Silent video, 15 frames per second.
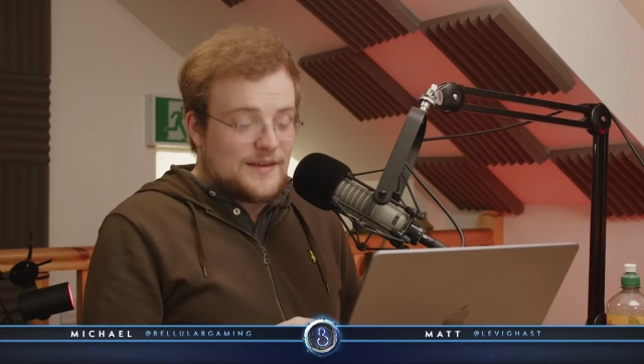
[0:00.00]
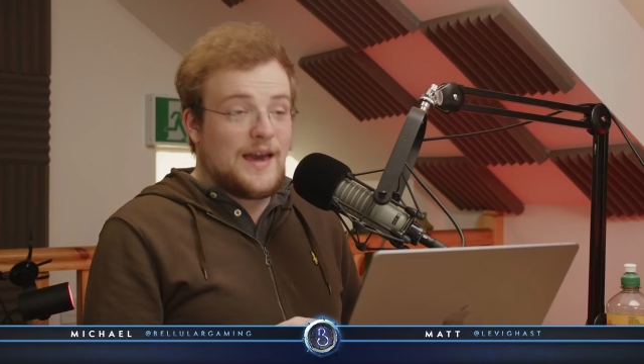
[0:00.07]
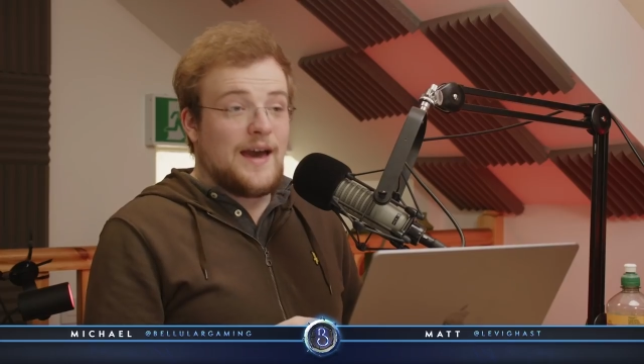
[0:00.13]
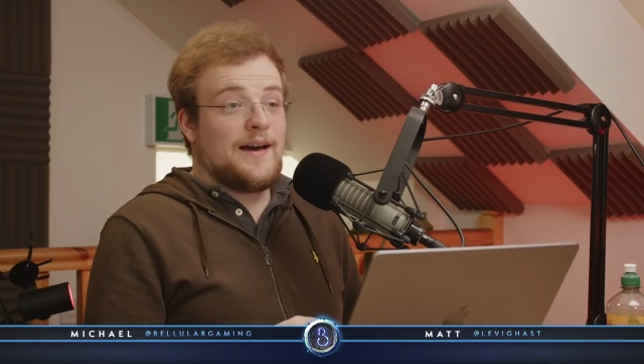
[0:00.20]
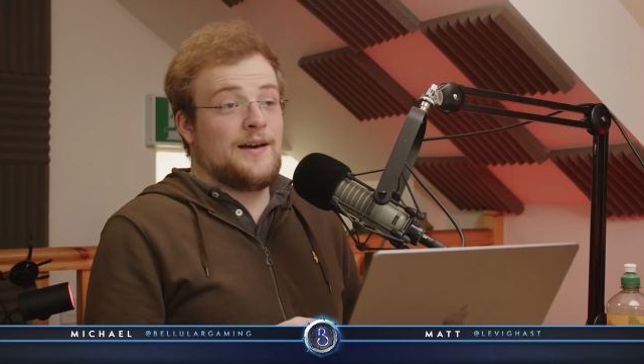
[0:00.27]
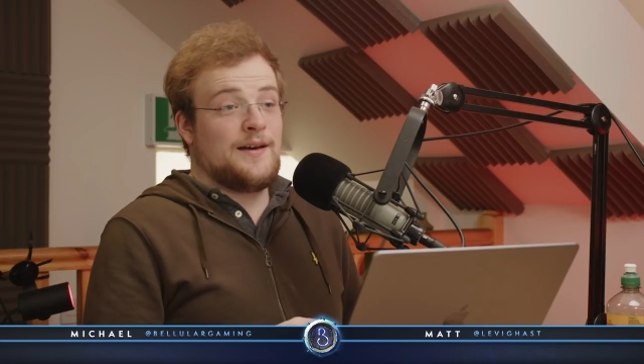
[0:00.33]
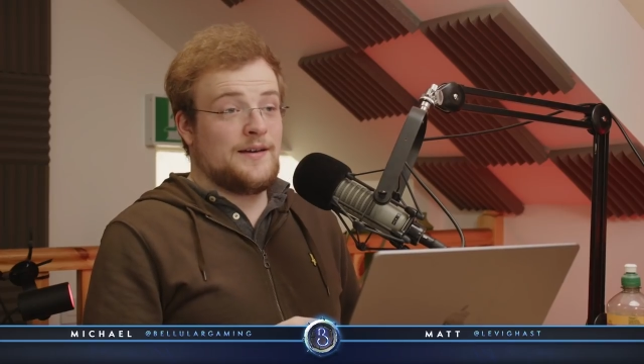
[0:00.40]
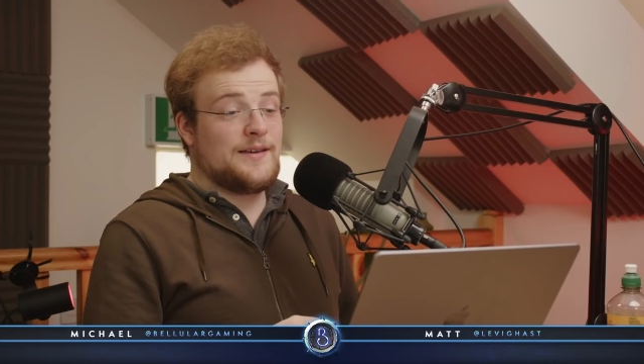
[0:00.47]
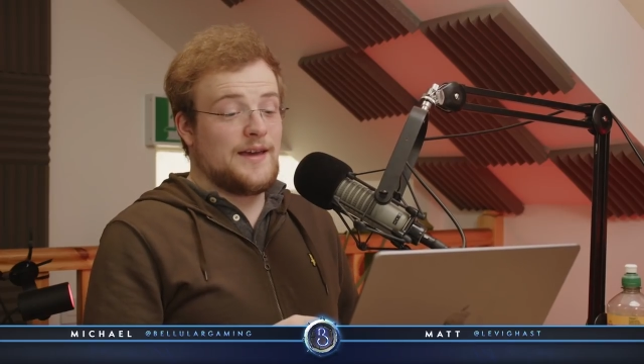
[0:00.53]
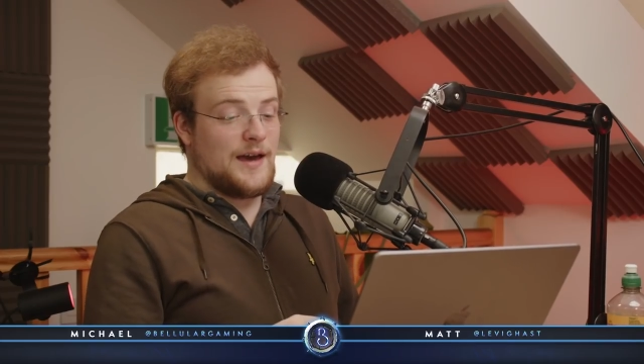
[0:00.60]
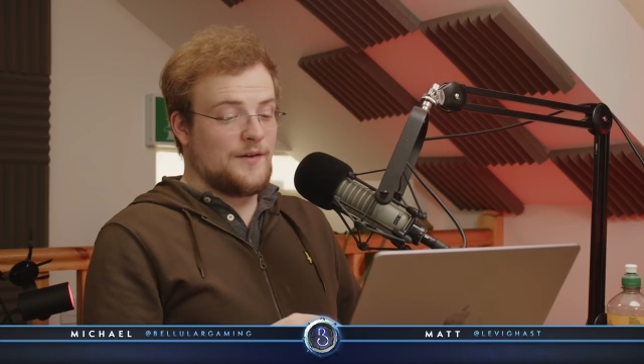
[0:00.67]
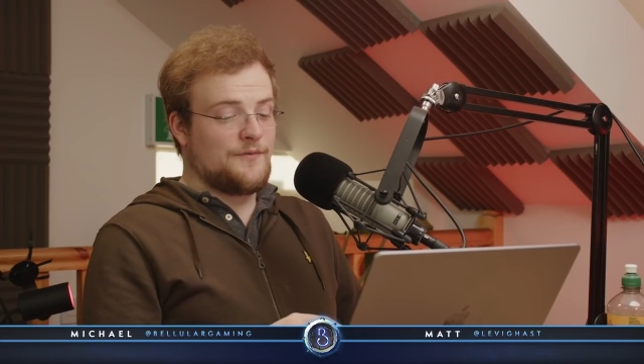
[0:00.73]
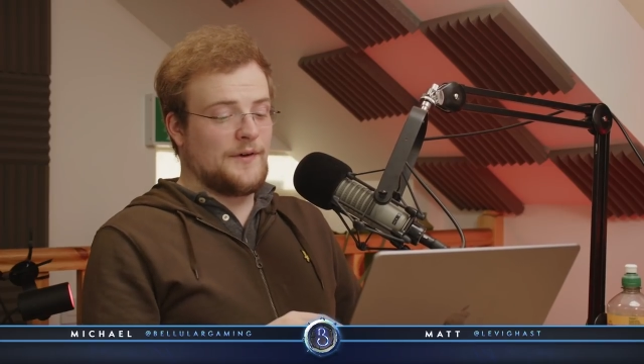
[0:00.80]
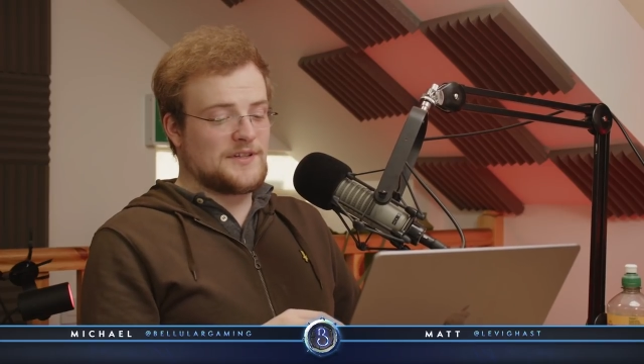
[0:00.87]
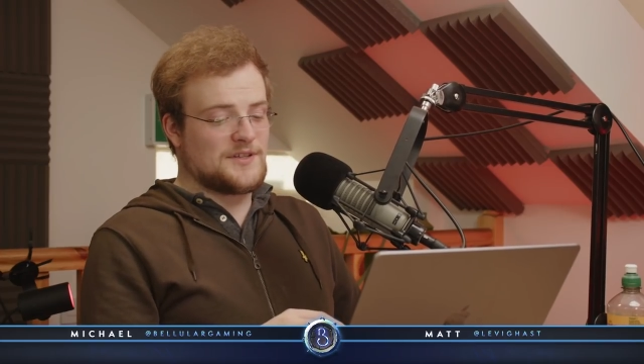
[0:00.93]
Yeah.
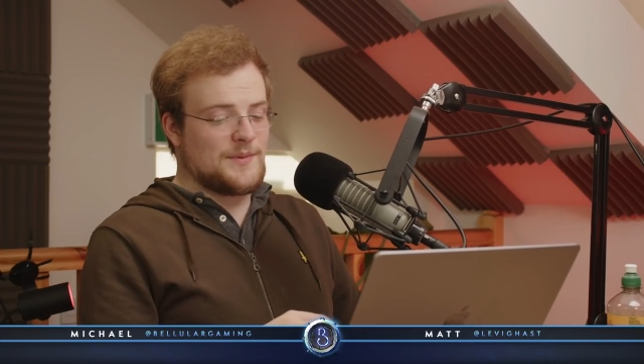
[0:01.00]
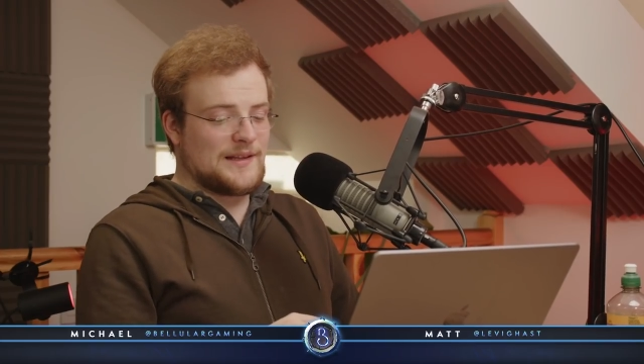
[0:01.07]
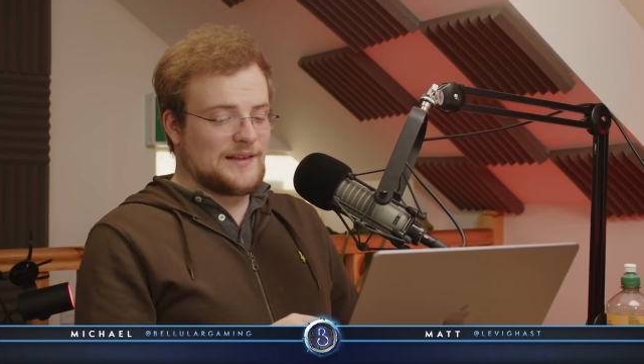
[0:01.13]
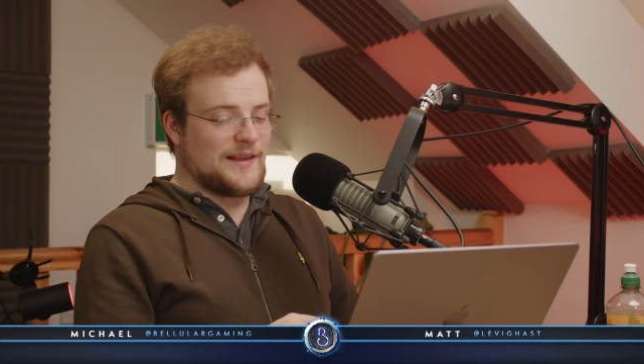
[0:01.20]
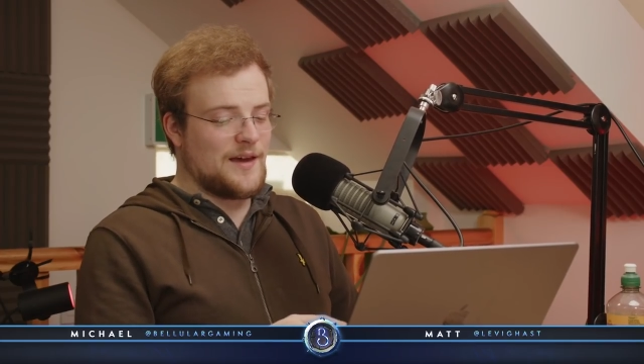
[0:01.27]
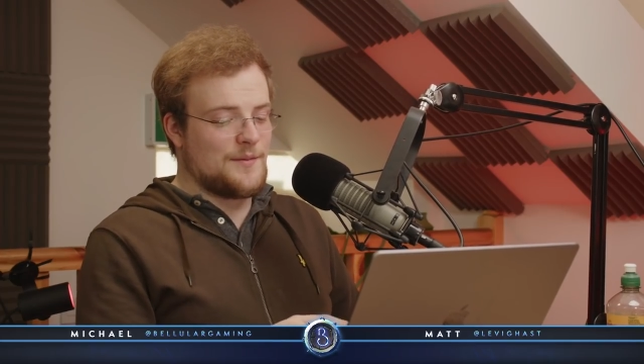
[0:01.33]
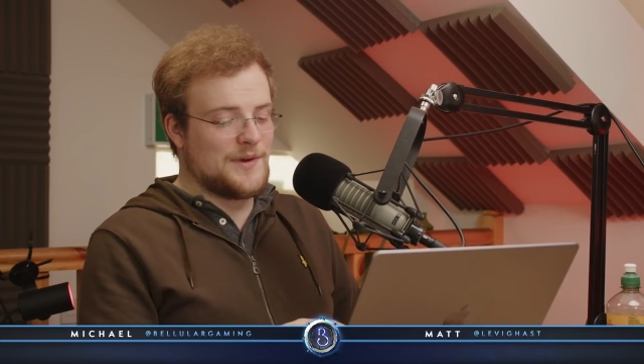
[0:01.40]
Fundamentally.